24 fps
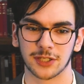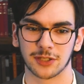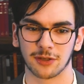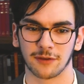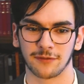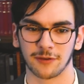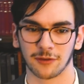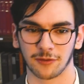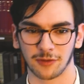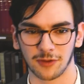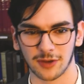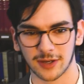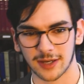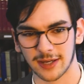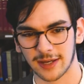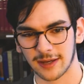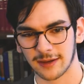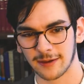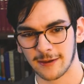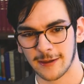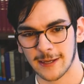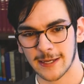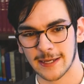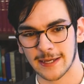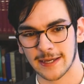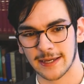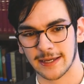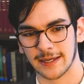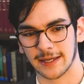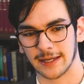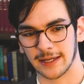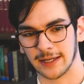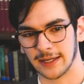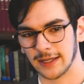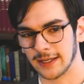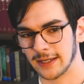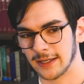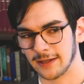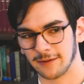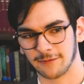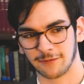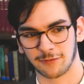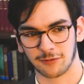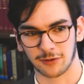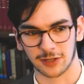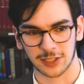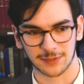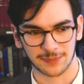So if you're looking
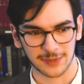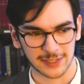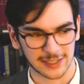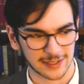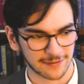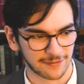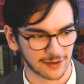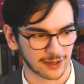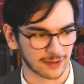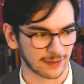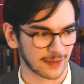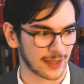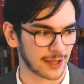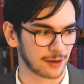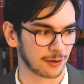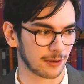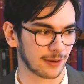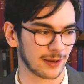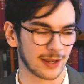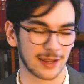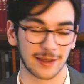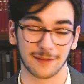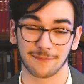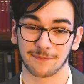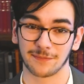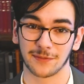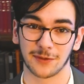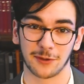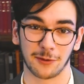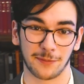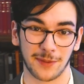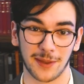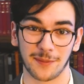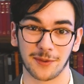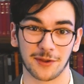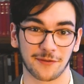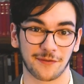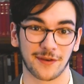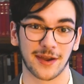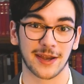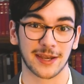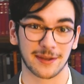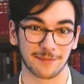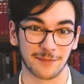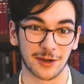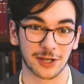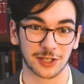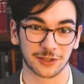for a specific letter, you'll be able to
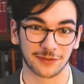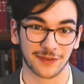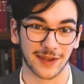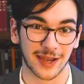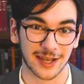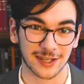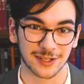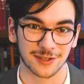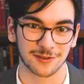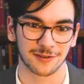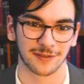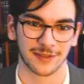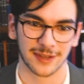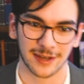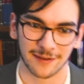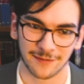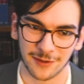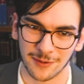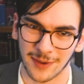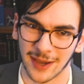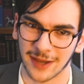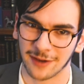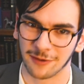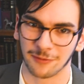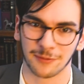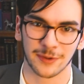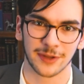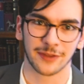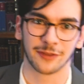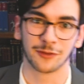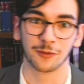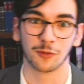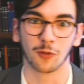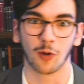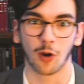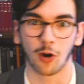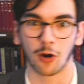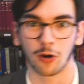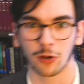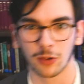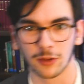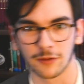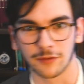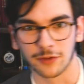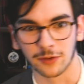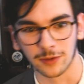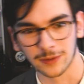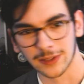find it much faster than if you had to read through
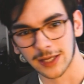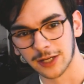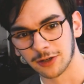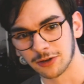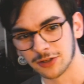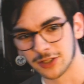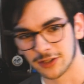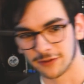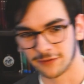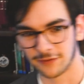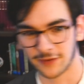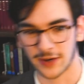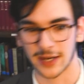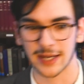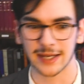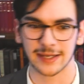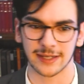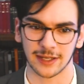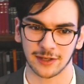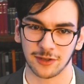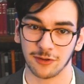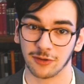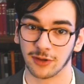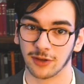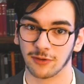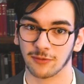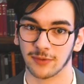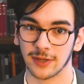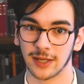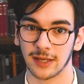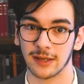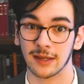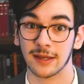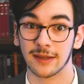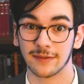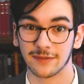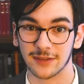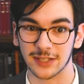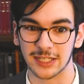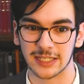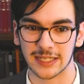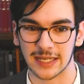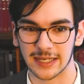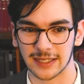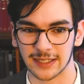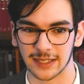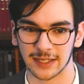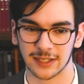all of the letters to find it. You can read the
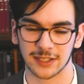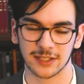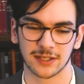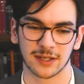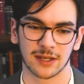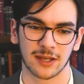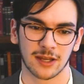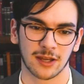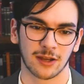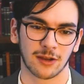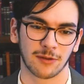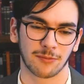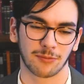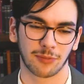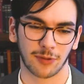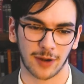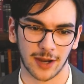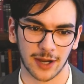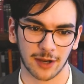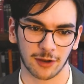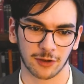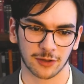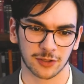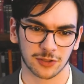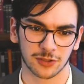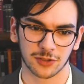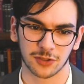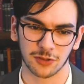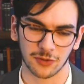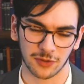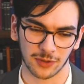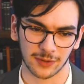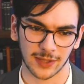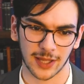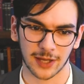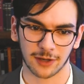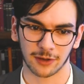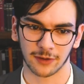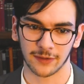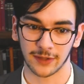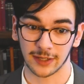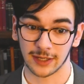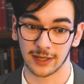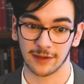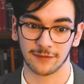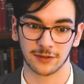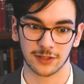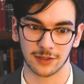sentence prior to the letter
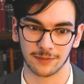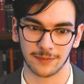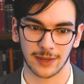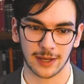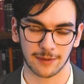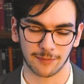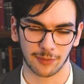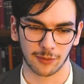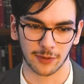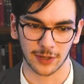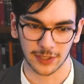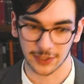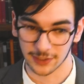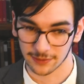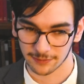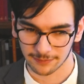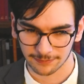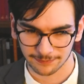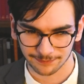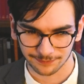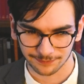that gives the main points.